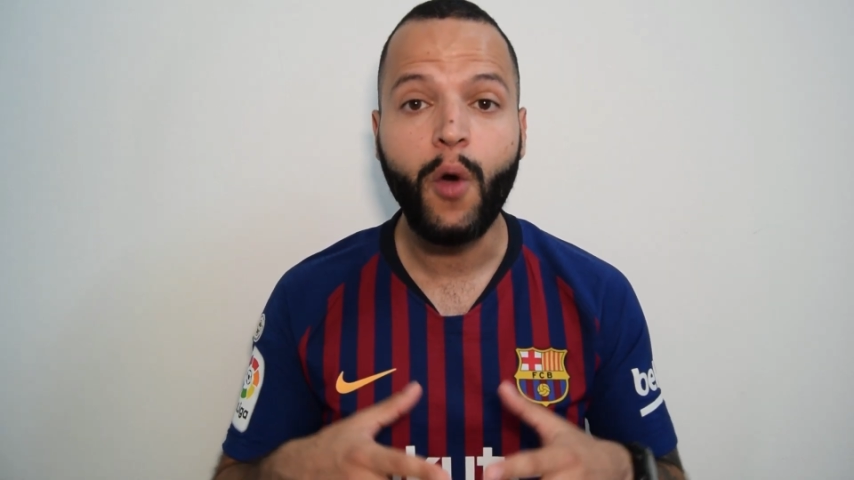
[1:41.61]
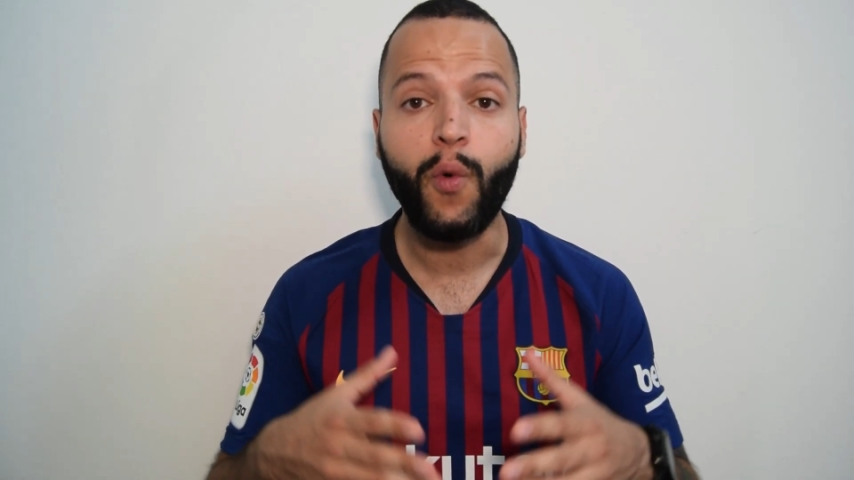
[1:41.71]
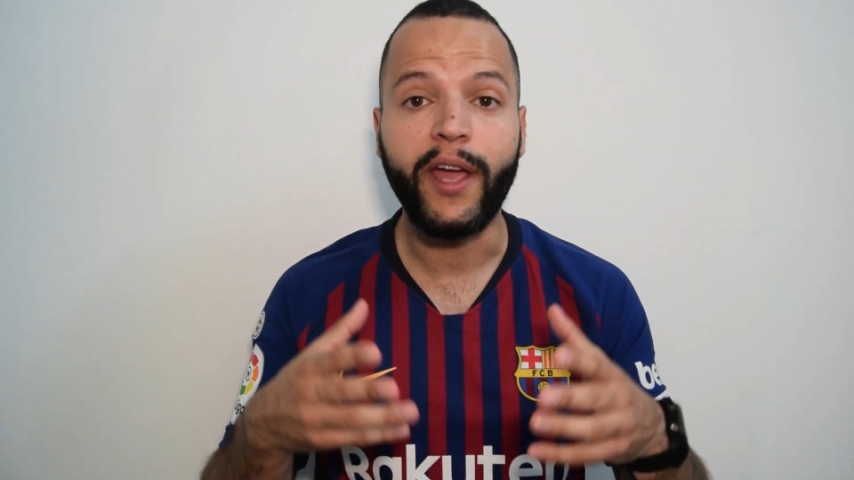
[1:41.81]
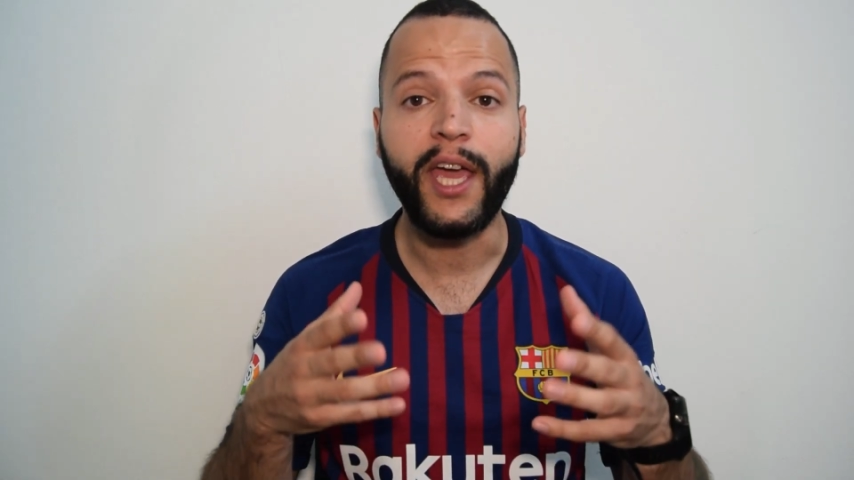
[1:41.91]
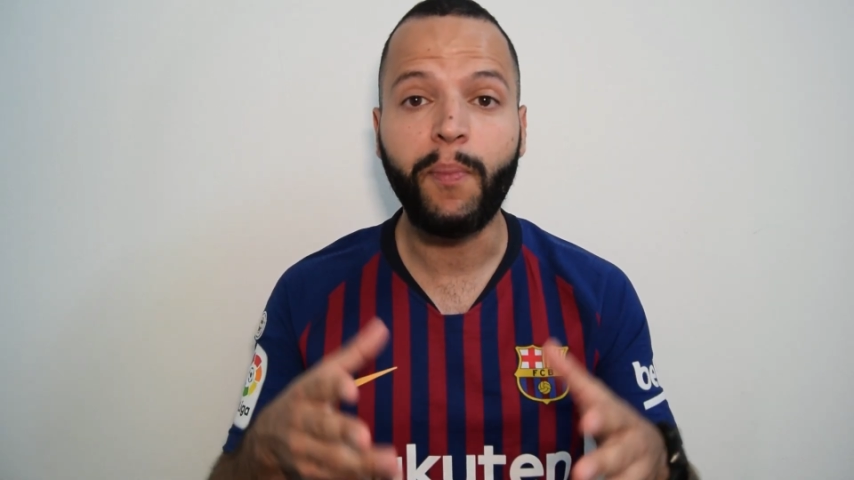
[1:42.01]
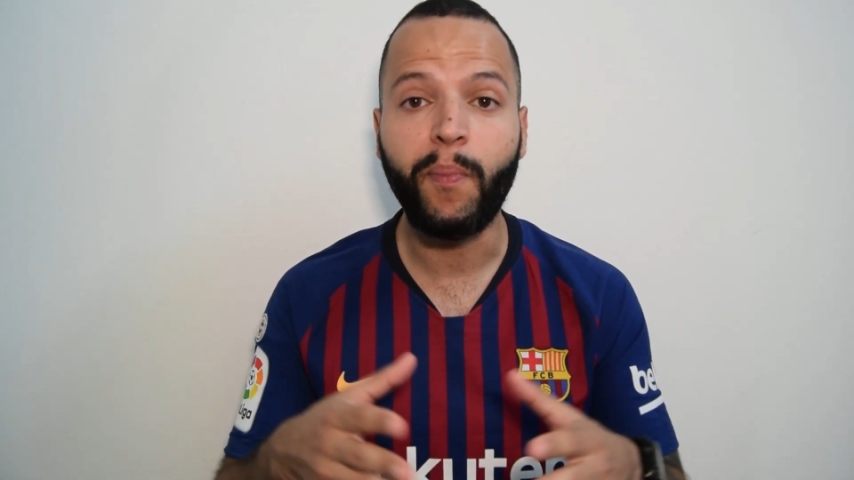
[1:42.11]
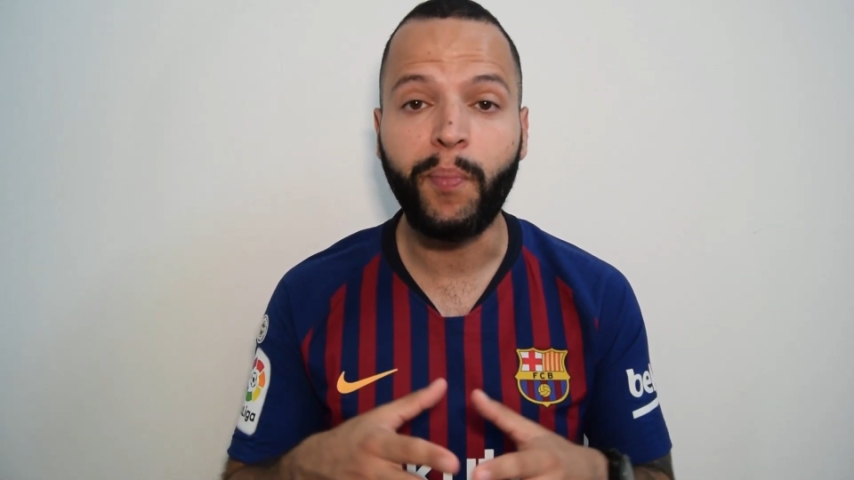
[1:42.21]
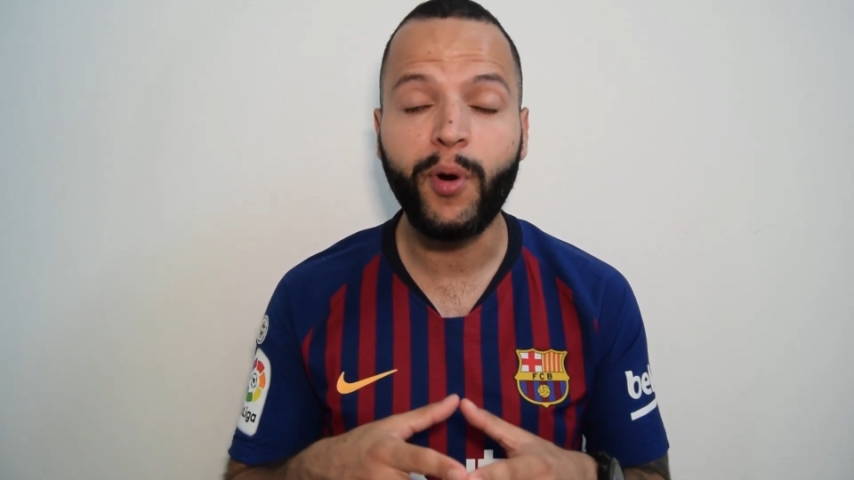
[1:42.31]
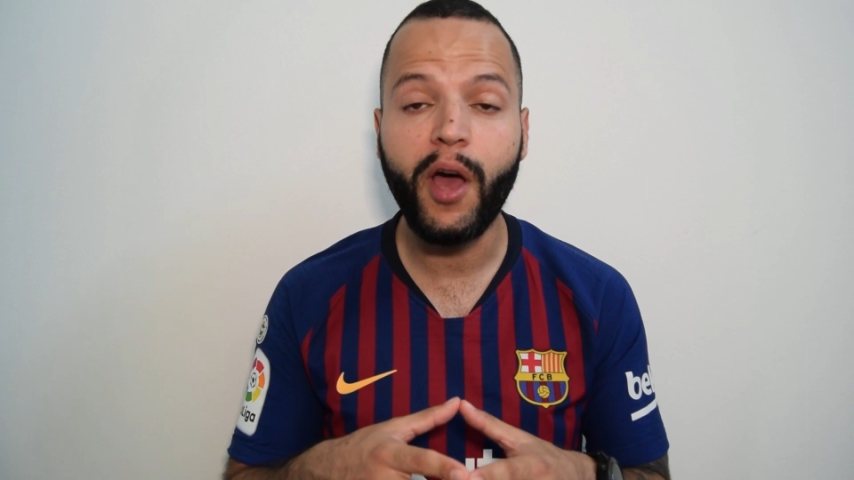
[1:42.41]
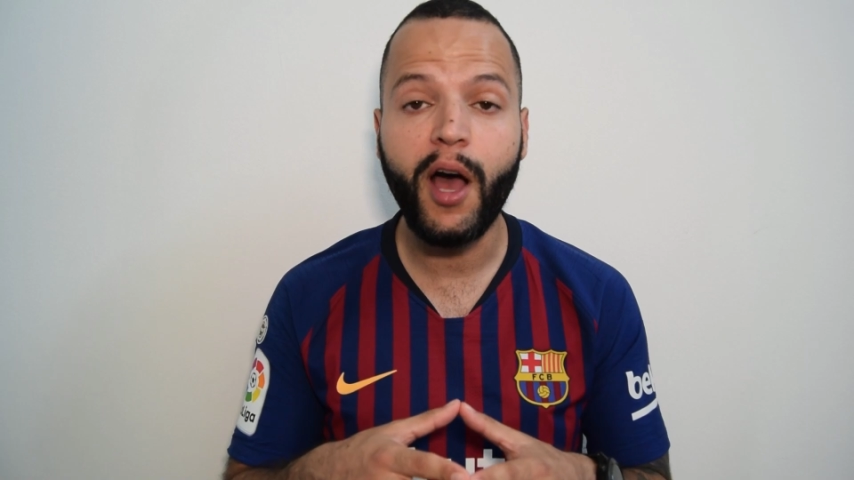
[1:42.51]
where he
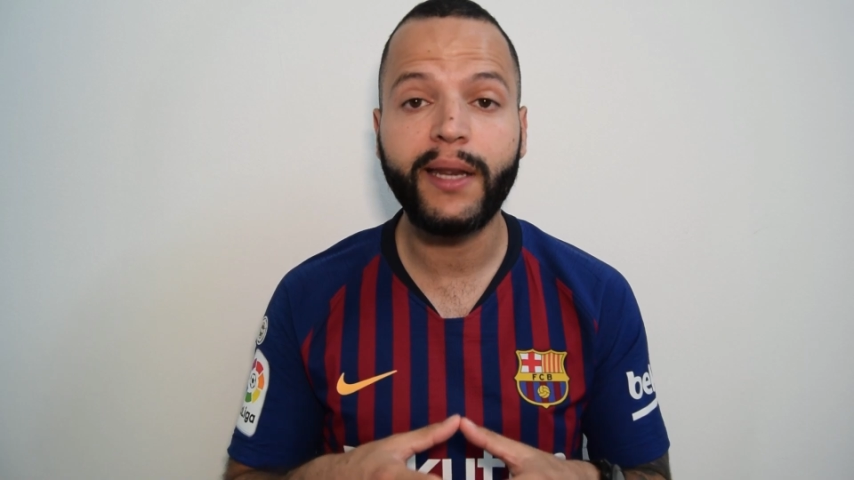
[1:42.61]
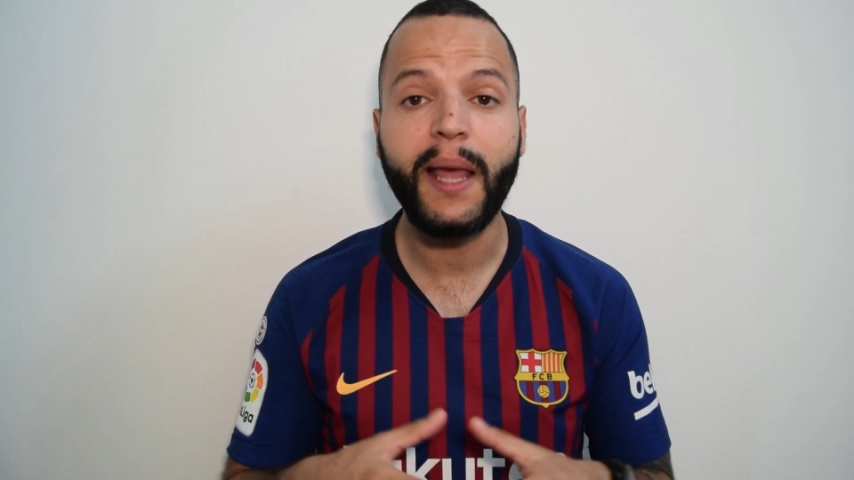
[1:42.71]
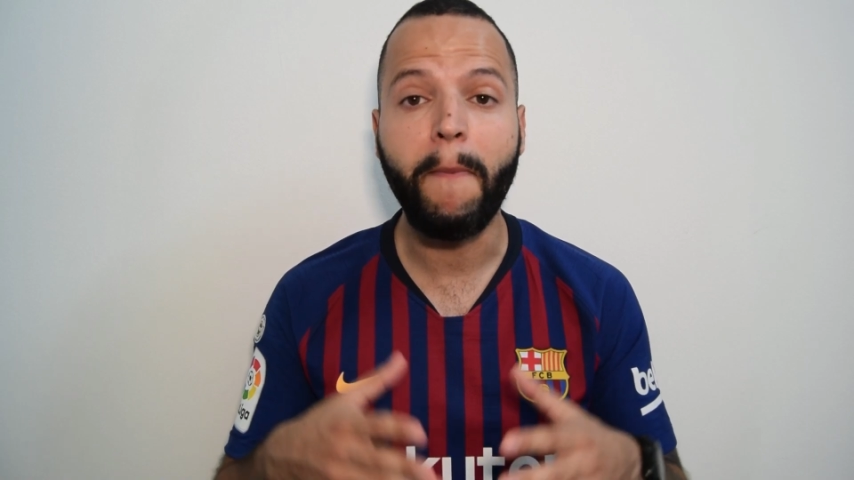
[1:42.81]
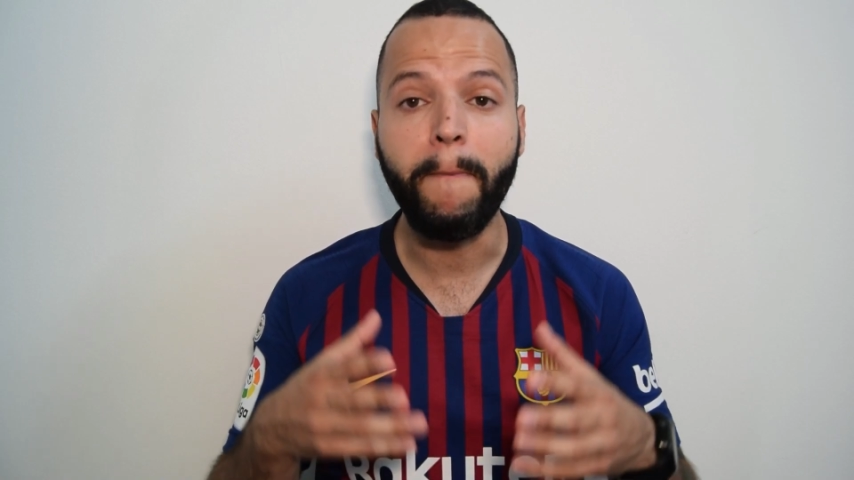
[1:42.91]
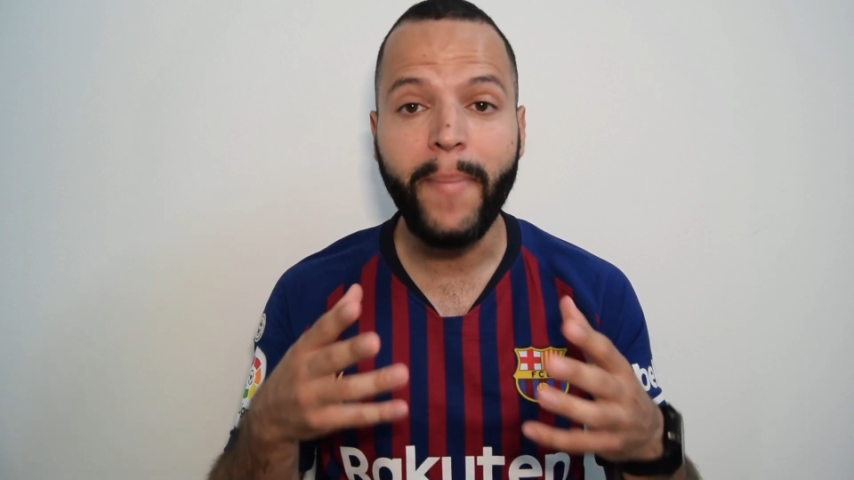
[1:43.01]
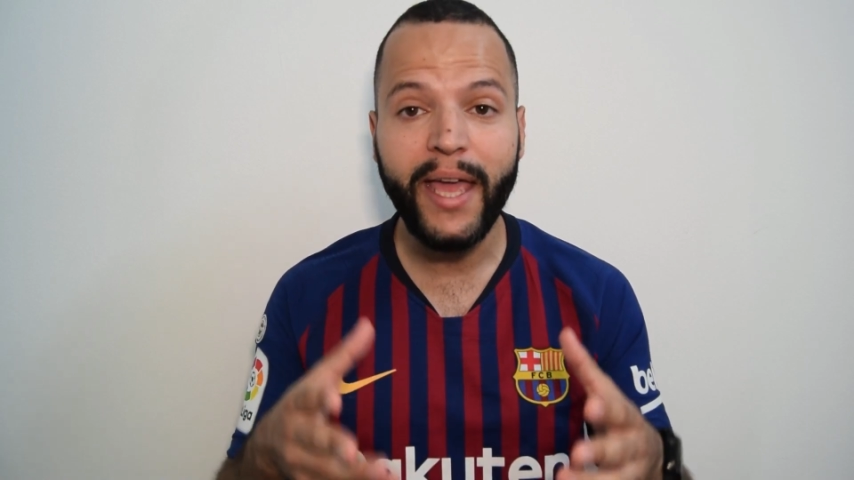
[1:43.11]
put on